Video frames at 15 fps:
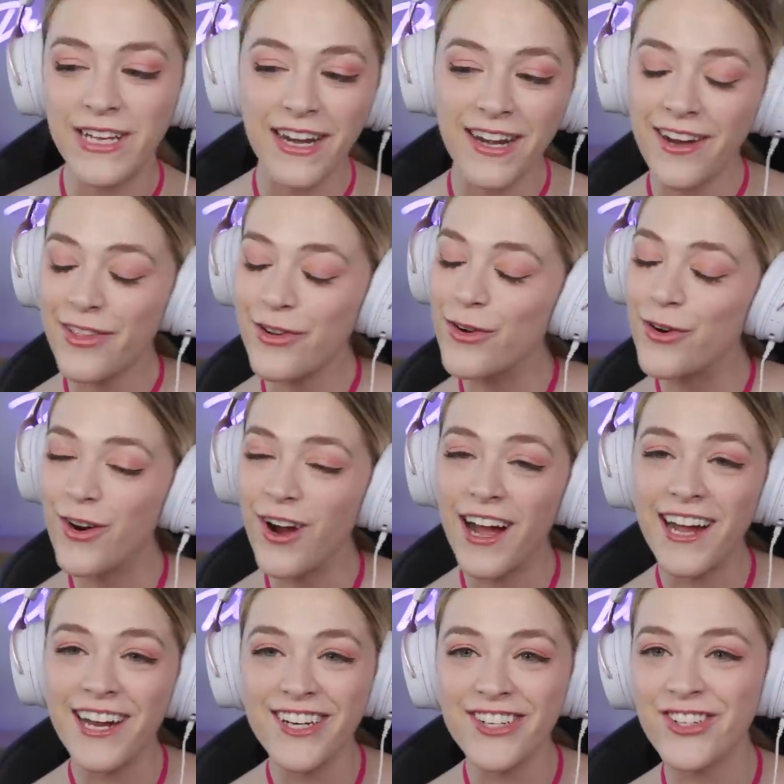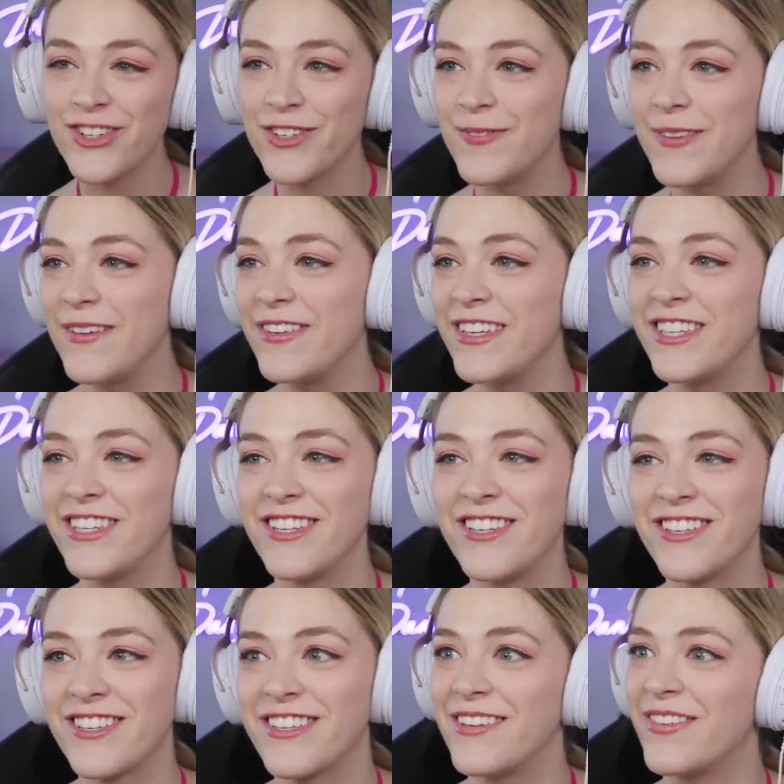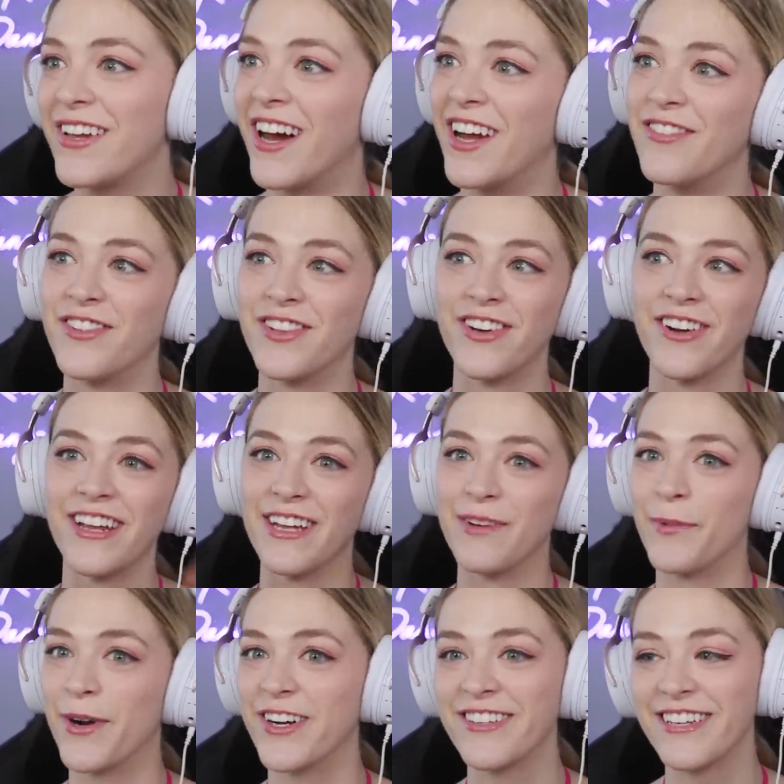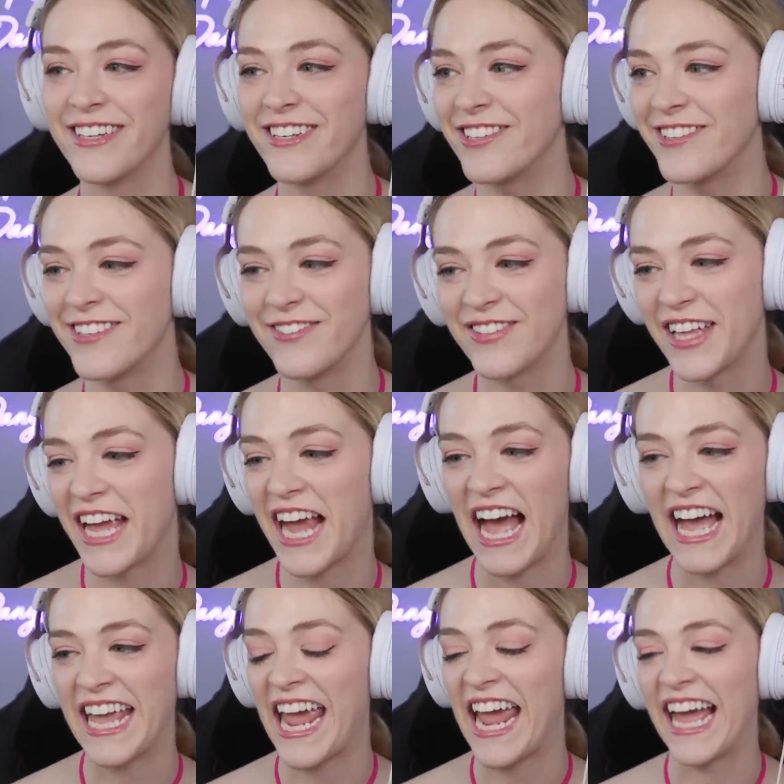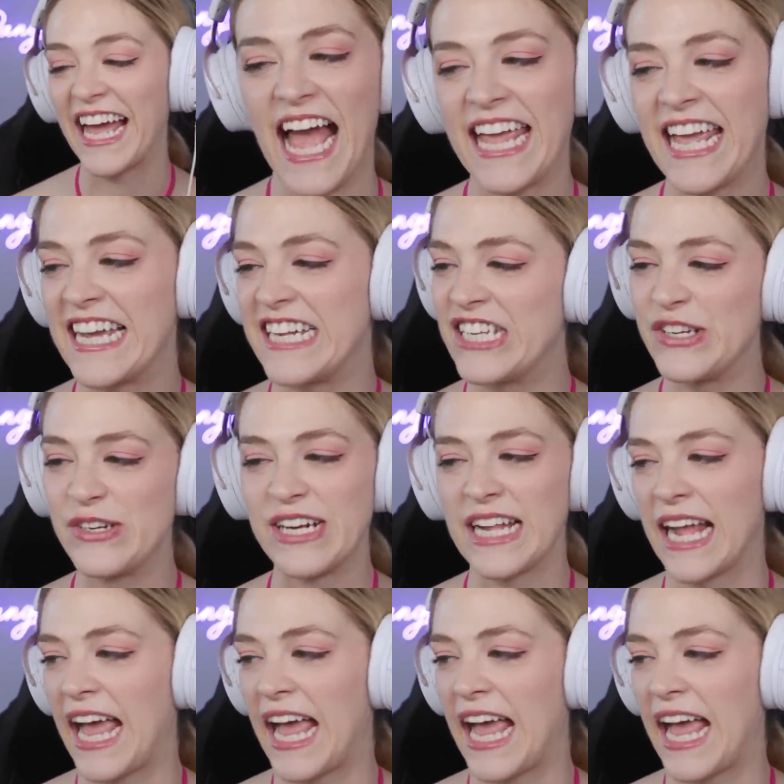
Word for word: get another crush, or maybe she's just gonna be unflirty in person. She's gonna be like, I can't, I can't do it